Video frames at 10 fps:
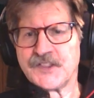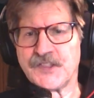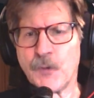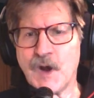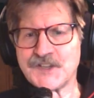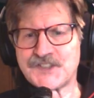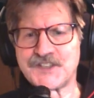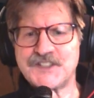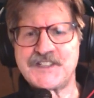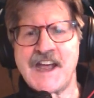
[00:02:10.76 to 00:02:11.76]
There
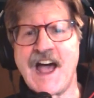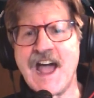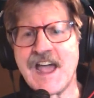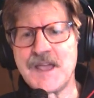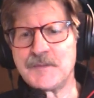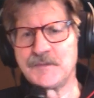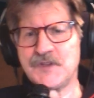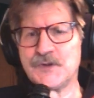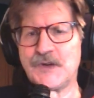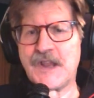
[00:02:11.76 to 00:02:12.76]
was a
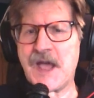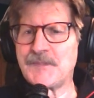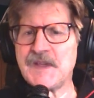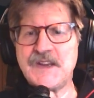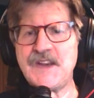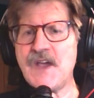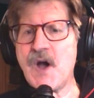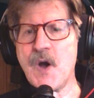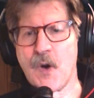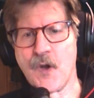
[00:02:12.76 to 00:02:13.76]
time you let me
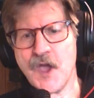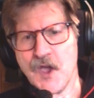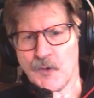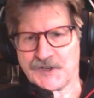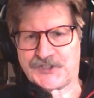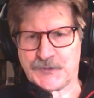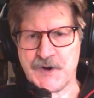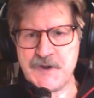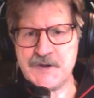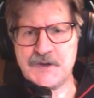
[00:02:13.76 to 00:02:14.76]
know what's
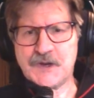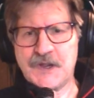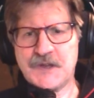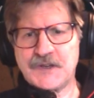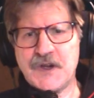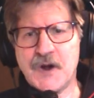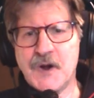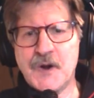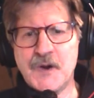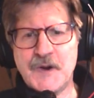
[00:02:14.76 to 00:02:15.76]
real and
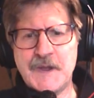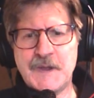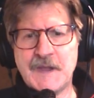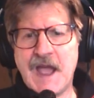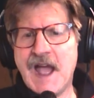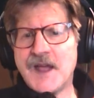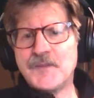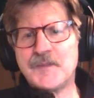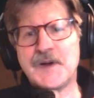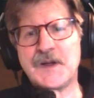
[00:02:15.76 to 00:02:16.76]
going
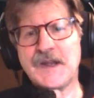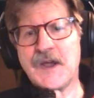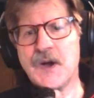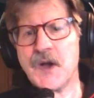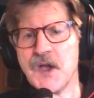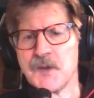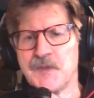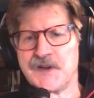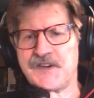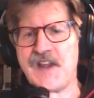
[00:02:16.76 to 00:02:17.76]
on below,
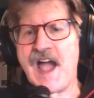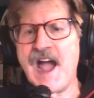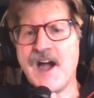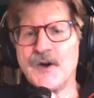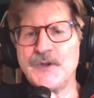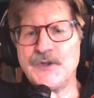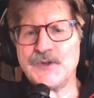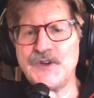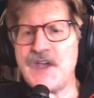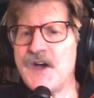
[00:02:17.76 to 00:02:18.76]
but now
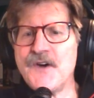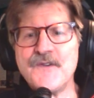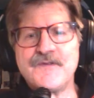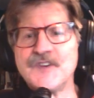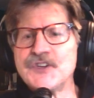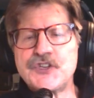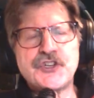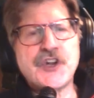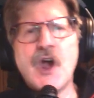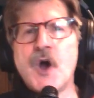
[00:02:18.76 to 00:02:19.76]
you never
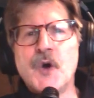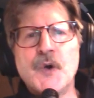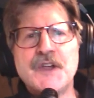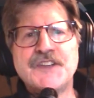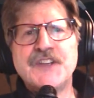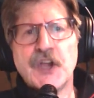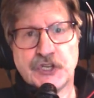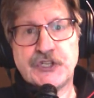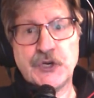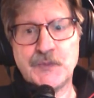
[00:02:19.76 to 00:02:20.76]
show it
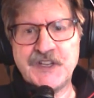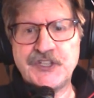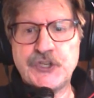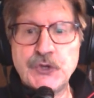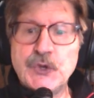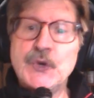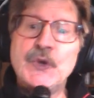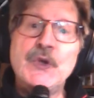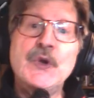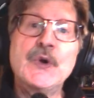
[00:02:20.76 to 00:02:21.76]
to me, do
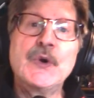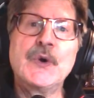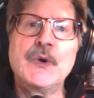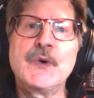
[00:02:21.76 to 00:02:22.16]
you?